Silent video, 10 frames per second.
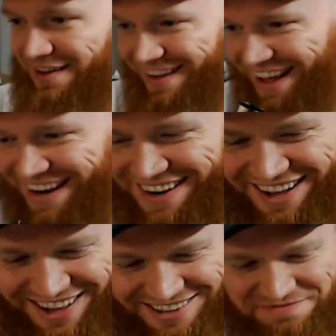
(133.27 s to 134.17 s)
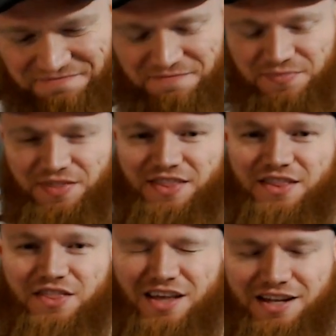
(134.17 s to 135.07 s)
And
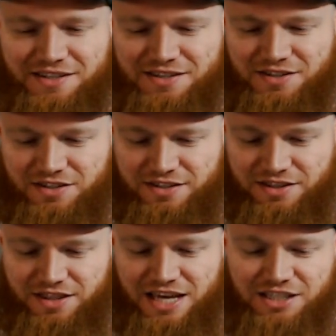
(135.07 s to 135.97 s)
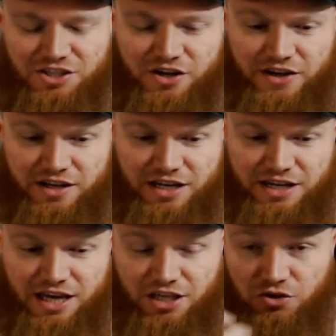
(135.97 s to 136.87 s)
the things you're going to need to
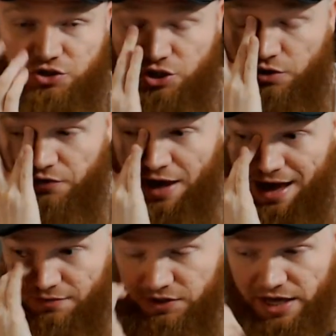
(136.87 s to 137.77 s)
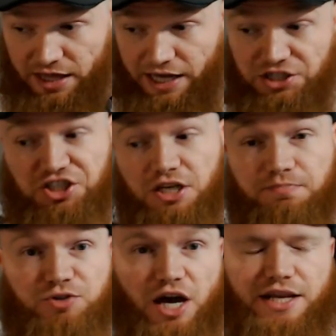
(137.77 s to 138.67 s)
get used to if you have, say, like a cheap
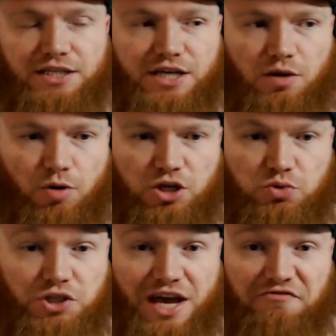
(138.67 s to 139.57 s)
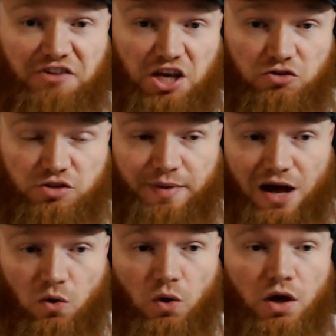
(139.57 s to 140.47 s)
Chinese airbrush, which I have videos
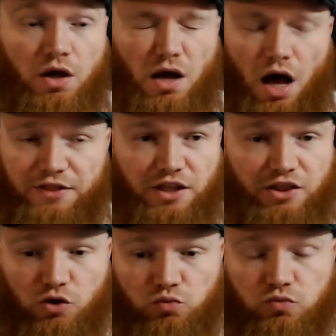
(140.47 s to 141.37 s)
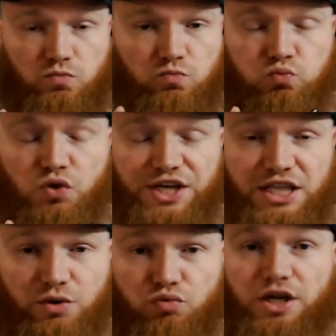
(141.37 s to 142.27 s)
about, I think they're
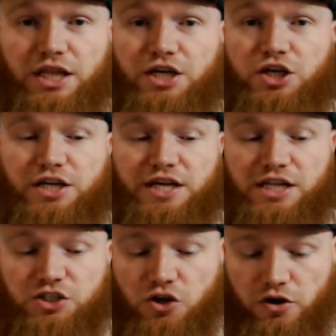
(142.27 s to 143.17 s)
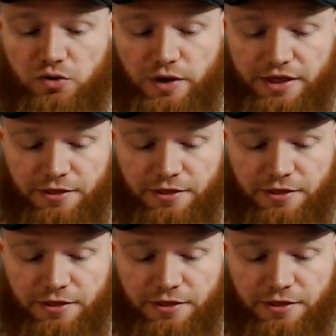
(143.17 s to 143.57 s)
really, really good to get started with.